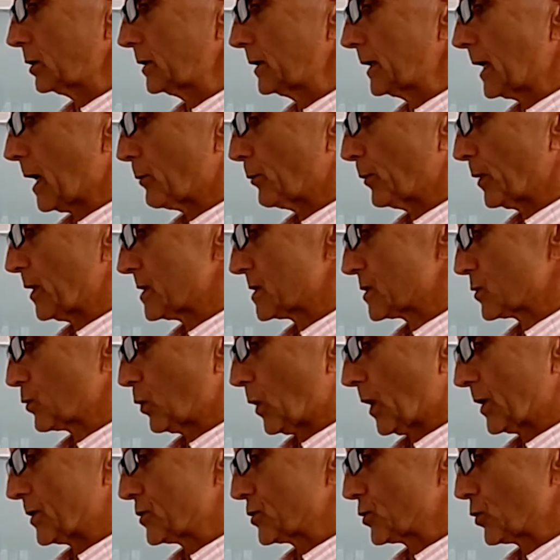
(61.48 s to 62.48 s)
numbers.
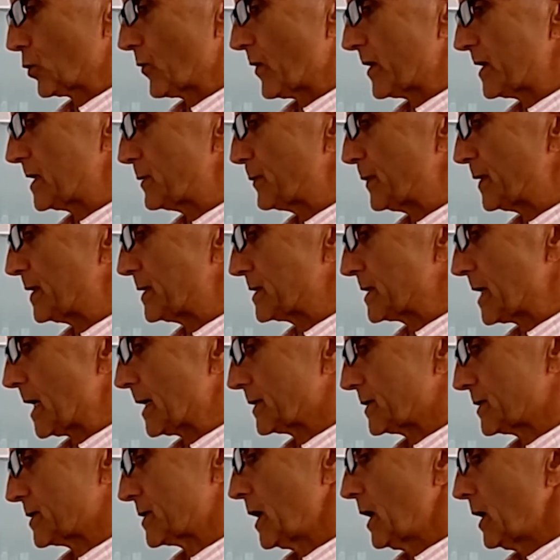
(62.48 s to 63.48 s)
One's already been
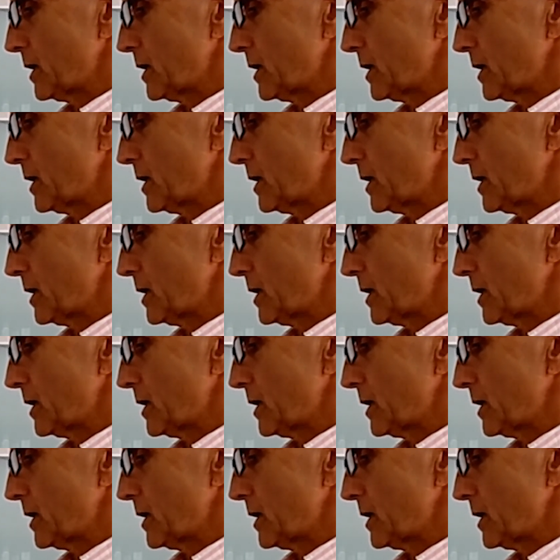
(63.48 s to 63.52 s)
done.